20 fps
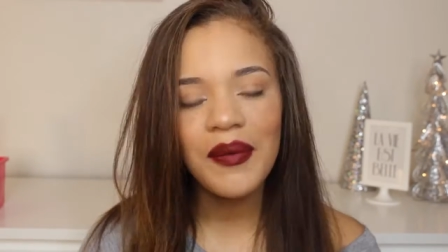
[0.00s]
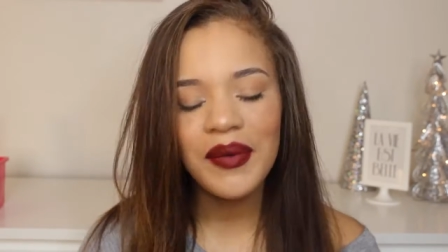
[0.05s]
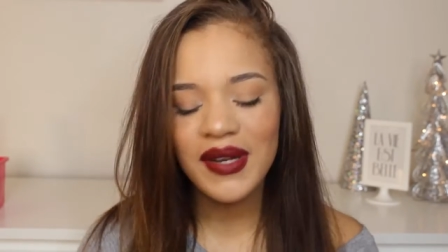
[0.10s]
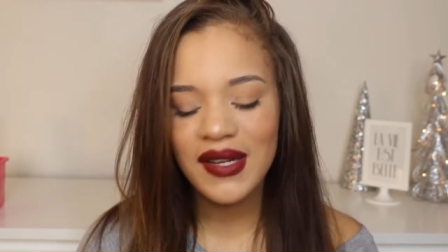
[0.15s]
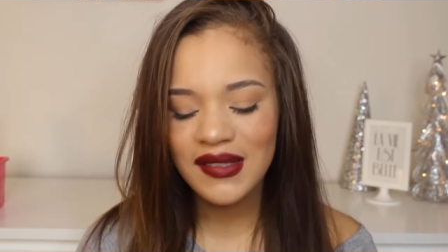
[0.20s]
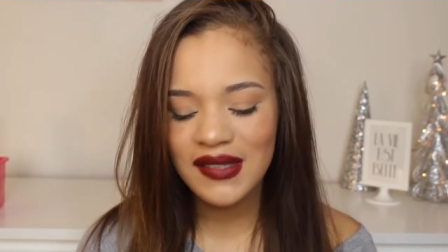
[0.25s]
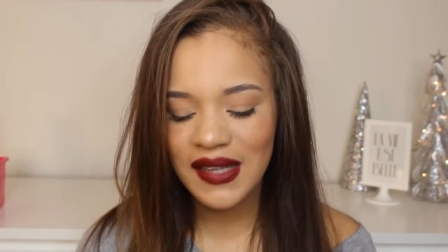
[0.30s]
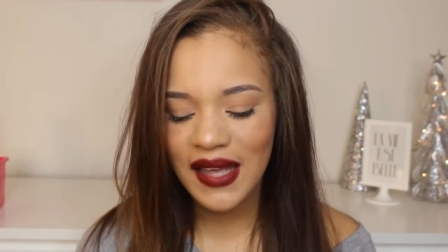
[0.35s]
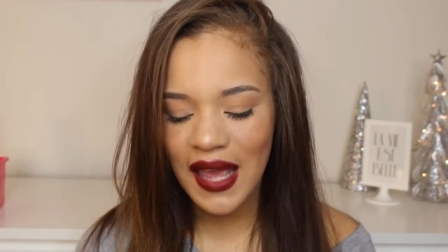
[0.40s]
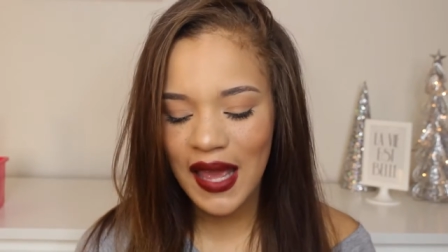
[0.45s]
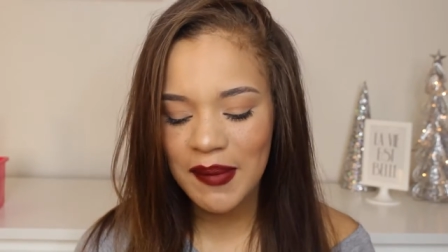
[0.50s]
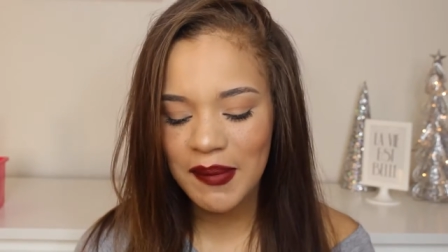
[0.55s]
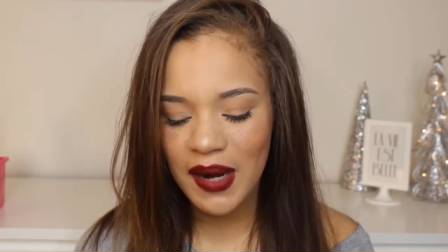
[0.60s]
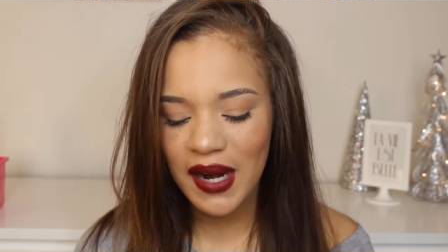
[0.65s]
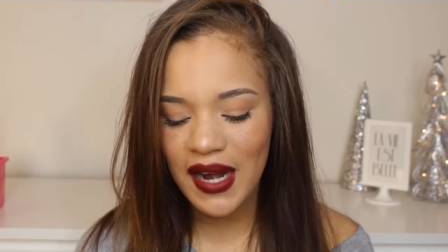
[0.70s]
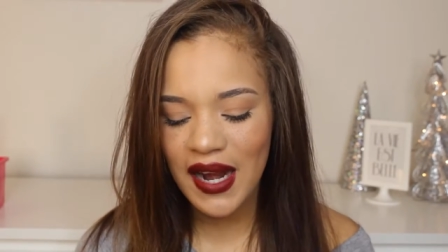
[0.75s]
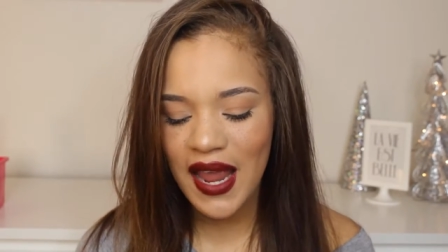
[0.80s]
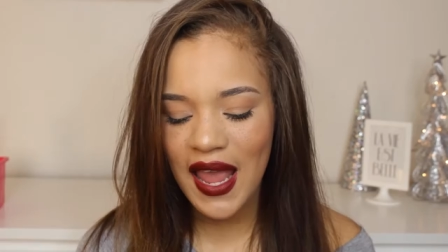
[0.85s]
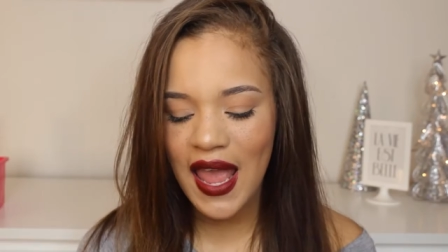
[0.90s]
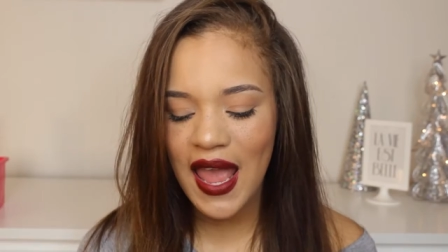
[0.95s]
I went into
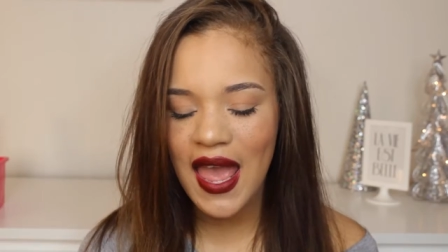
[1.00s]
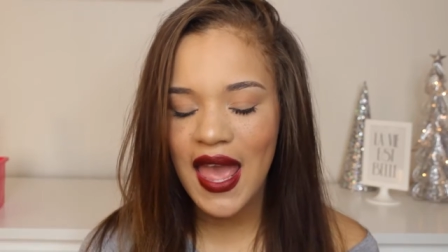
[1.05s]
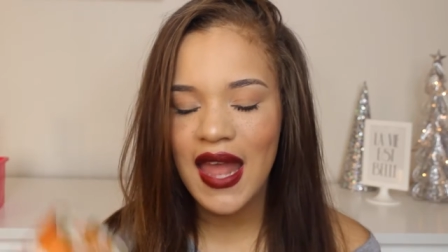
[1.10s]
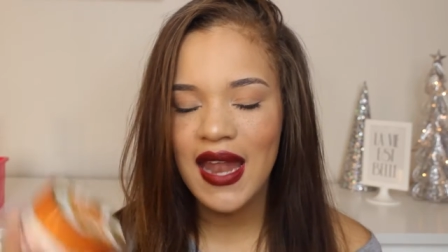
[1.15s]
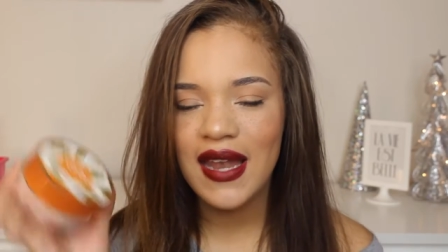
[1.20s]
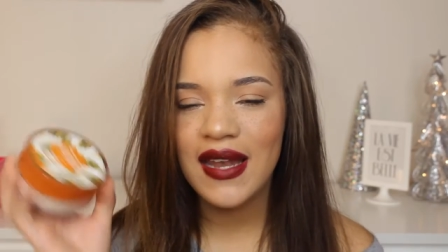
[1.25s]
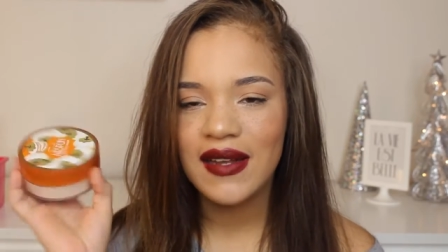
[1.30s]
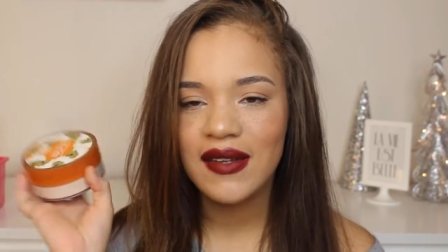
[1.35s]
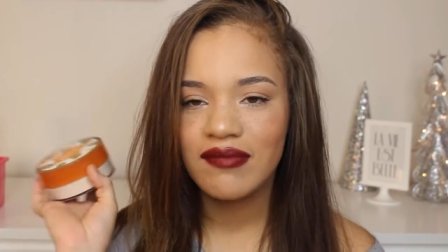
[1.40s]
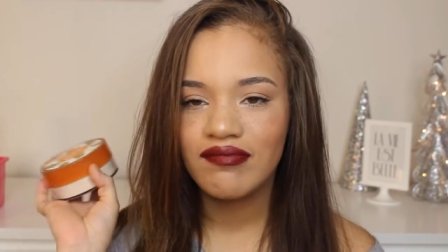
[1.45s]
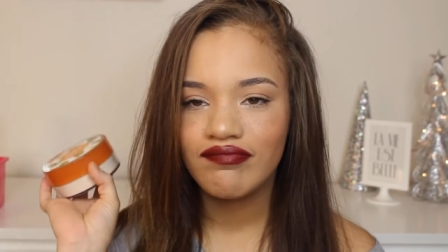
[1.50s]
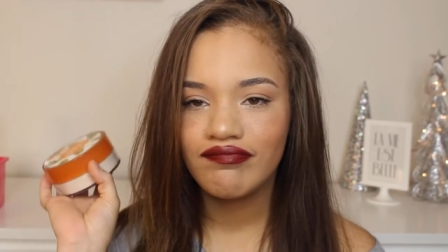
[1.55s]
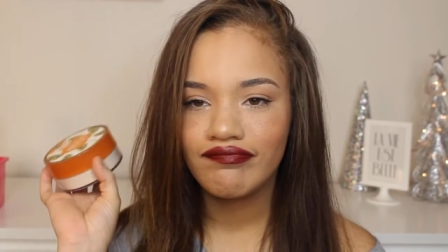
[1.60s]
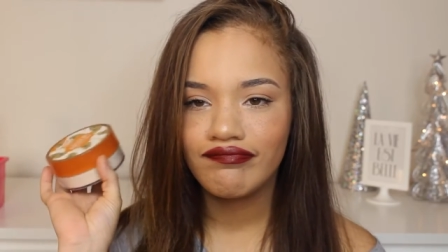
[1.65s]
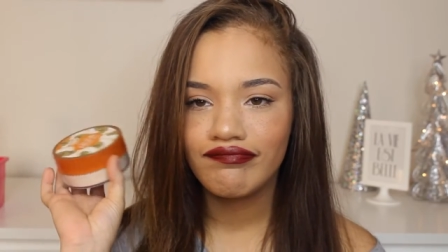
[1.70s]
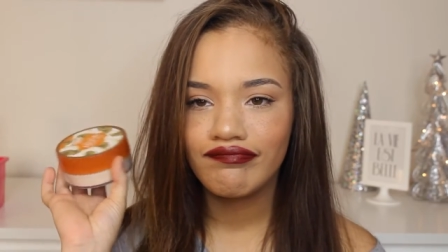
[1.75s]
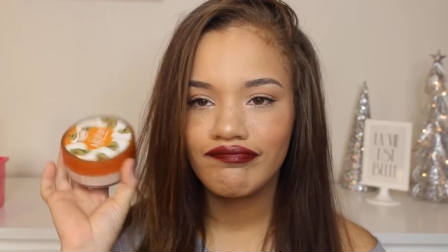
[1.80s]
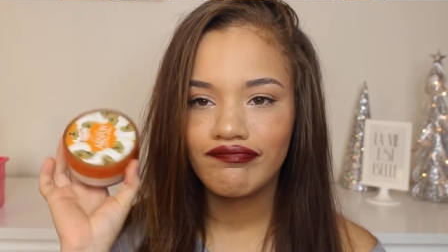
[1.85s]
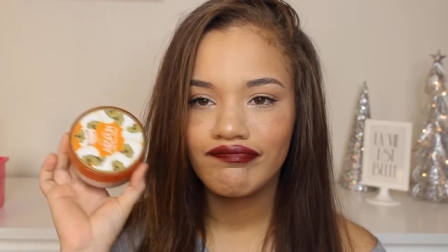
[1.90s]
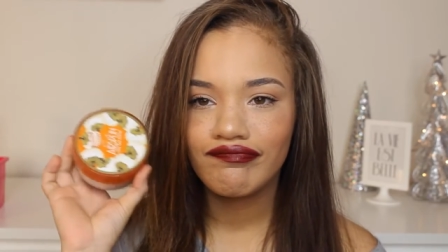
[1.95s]
Kmart and
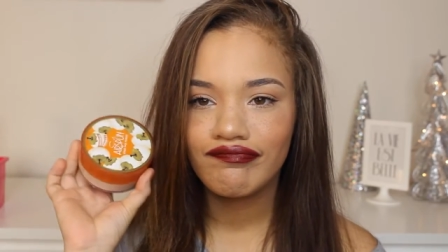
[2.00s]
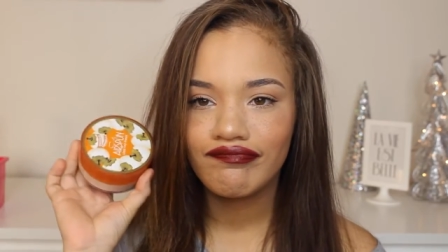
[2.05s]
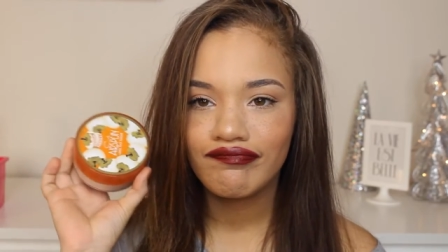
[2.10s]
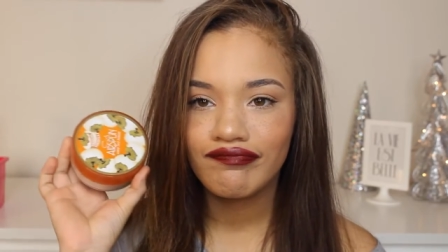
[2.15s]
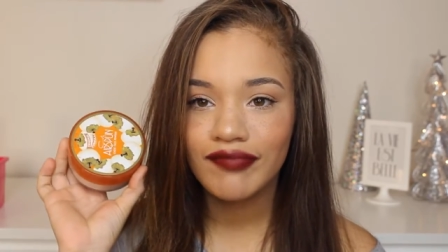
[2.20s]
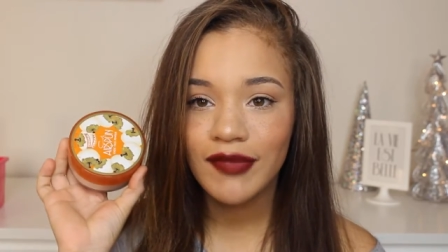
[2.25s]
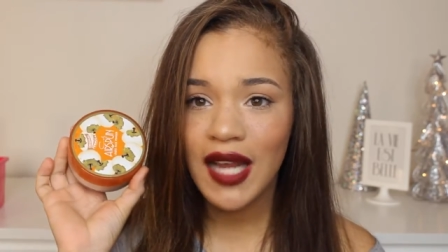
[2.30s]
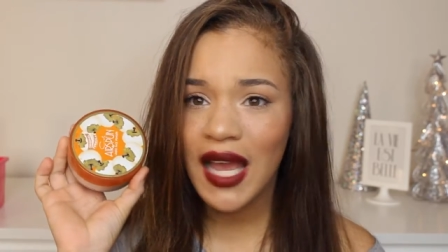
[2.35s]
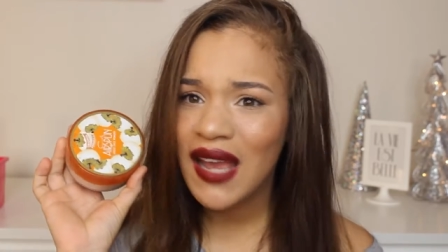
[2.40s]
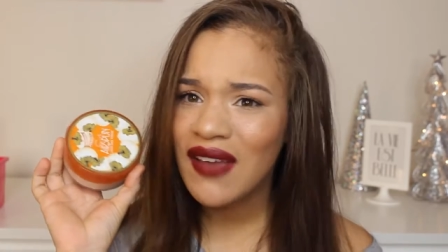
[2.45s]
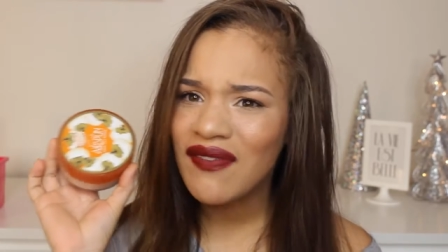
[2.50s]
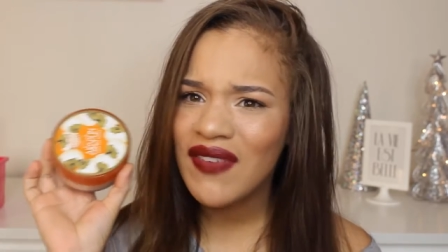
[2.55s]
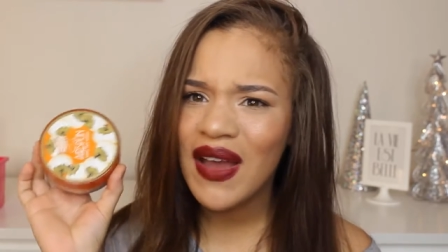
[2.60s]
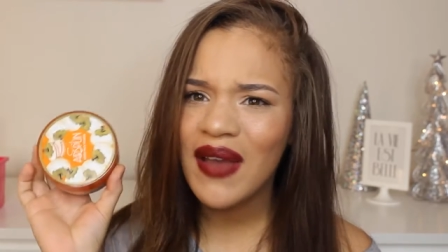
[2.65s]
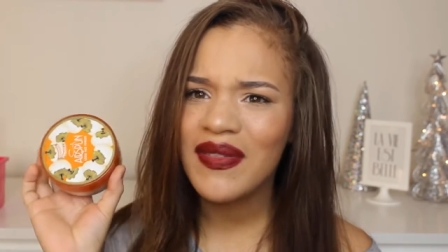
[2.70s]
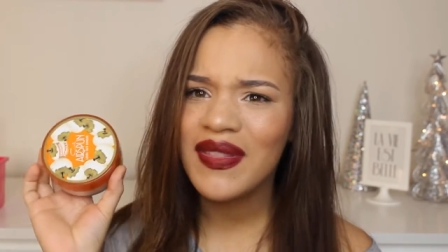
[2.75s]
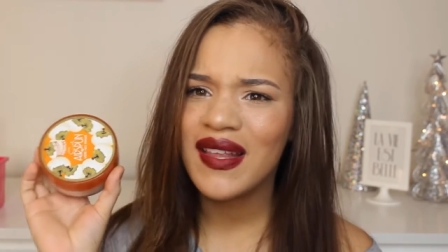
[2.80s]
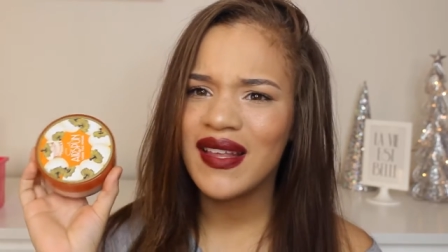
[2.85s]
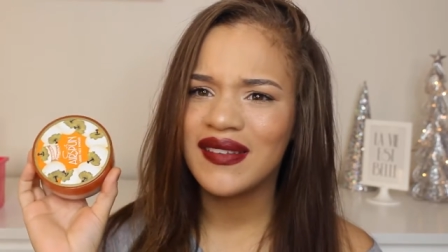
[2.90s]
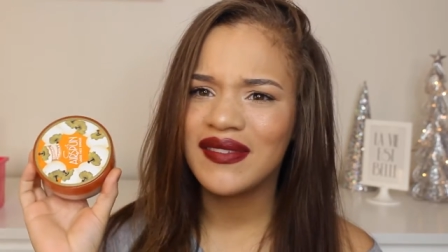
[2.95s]
I
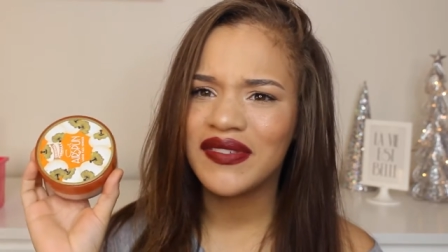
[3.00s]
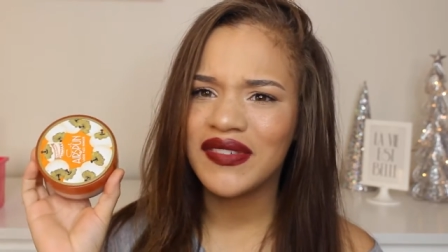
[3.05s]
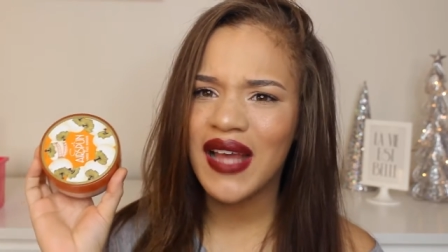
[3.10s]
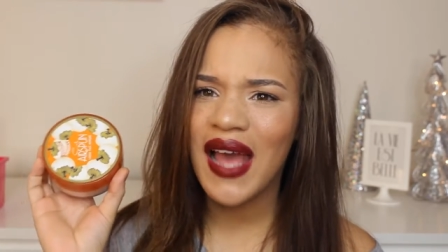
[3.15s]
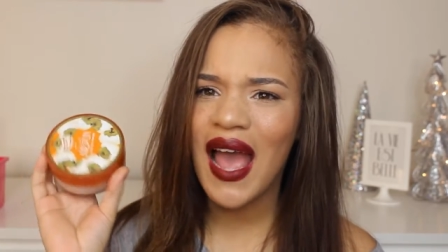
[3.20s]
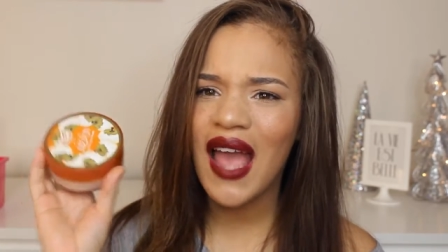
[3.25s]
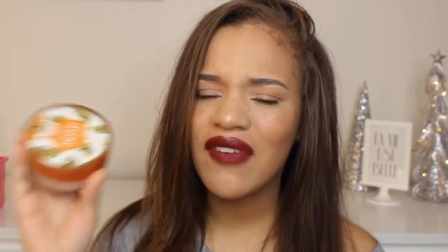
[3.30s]
found this.